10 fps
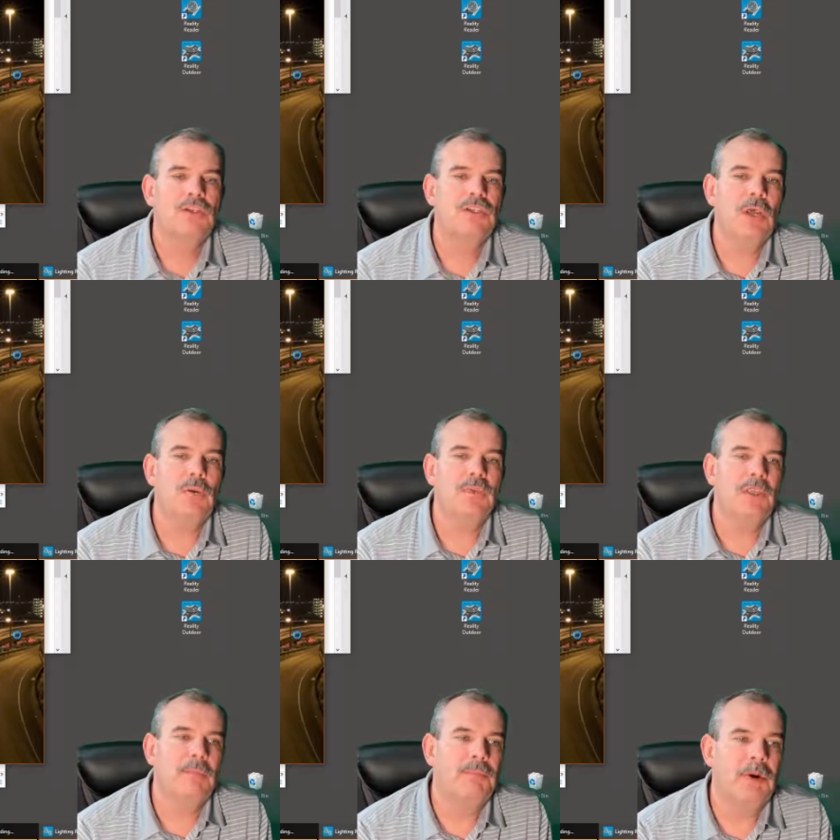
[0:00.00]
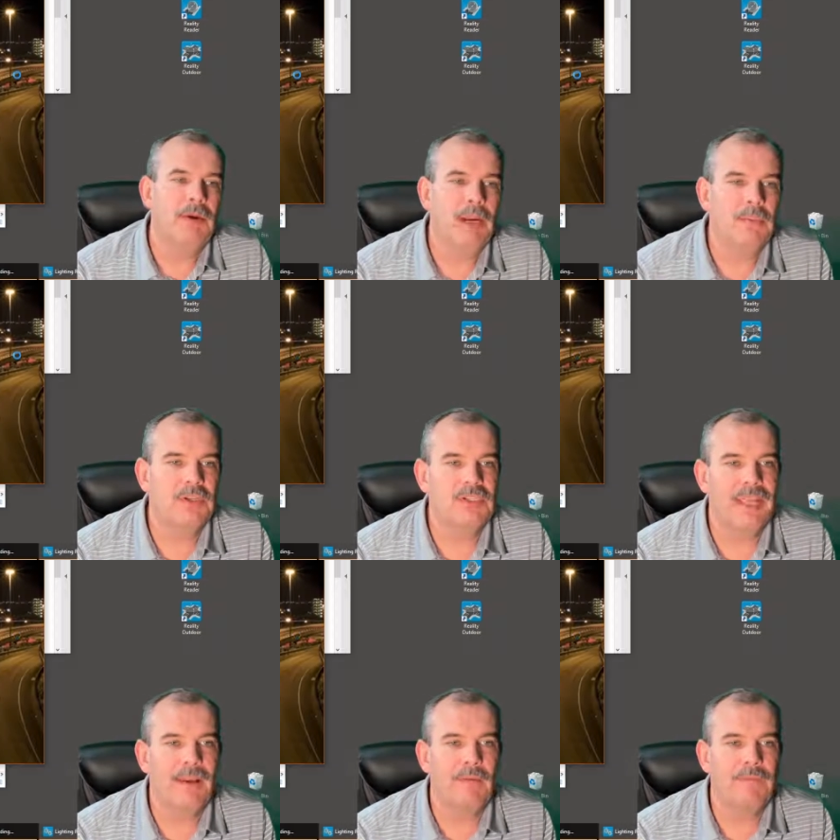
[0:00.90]
So the program has
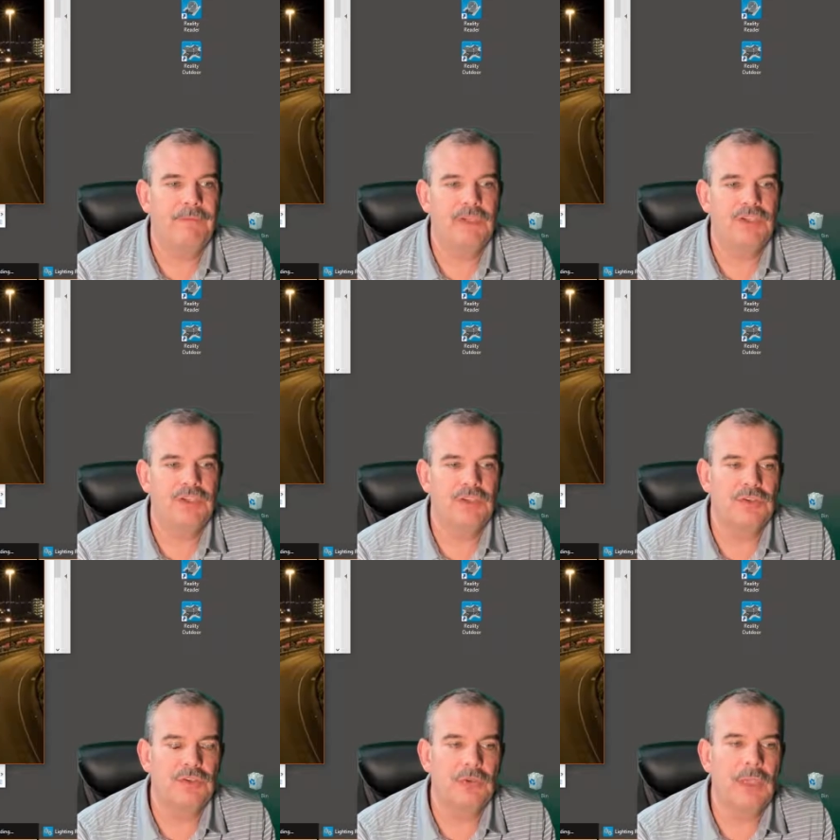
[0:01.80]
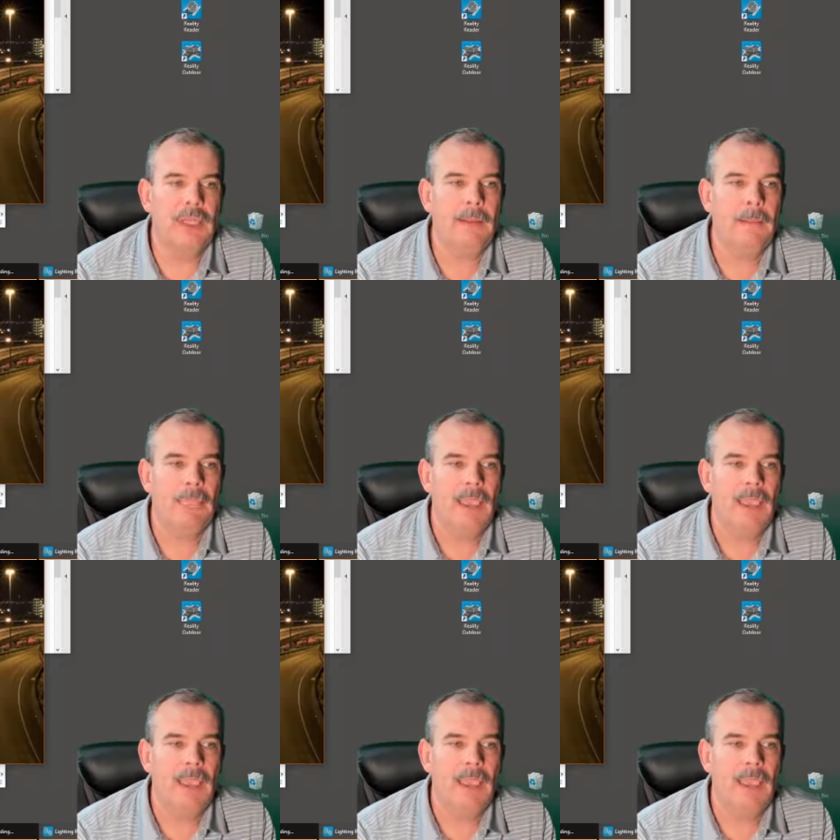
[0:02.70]
now finished installing,